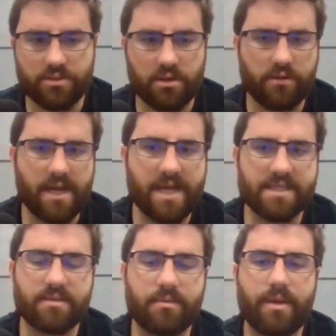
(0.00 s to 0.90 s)
They'll ask them
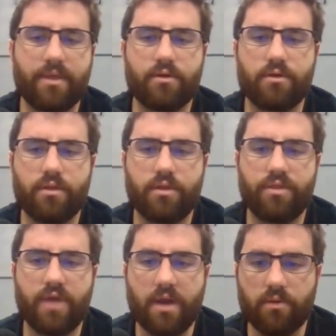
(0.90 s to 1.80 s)
about their
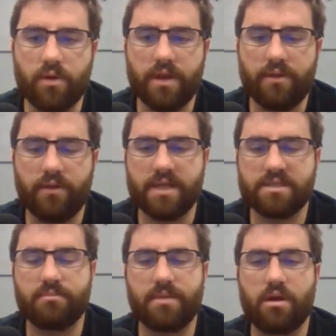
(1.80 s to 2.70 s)
thyroid. They'll ask them
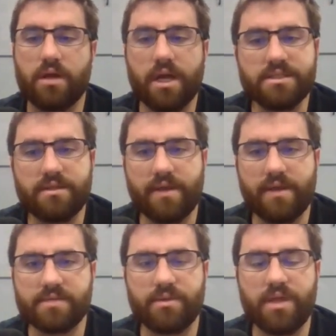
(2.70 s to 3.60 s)
about all kinds of things,
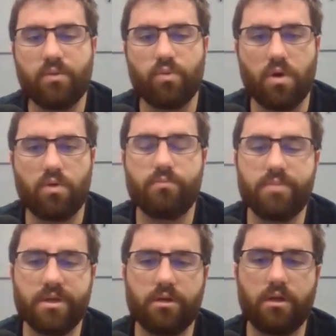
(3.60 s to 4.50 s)
but they won't
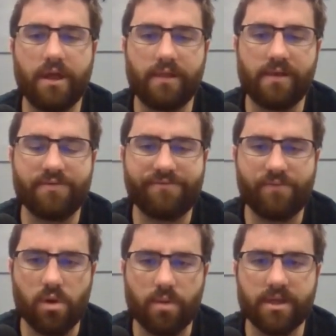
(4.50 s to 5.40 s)
bill a level
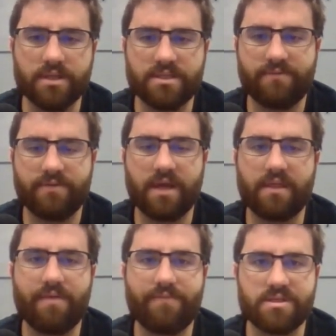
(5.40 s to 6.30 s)
4 because they feel like
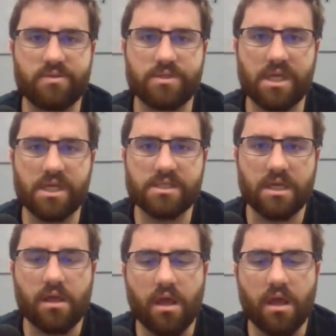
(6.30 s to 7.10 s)
that visit was easy.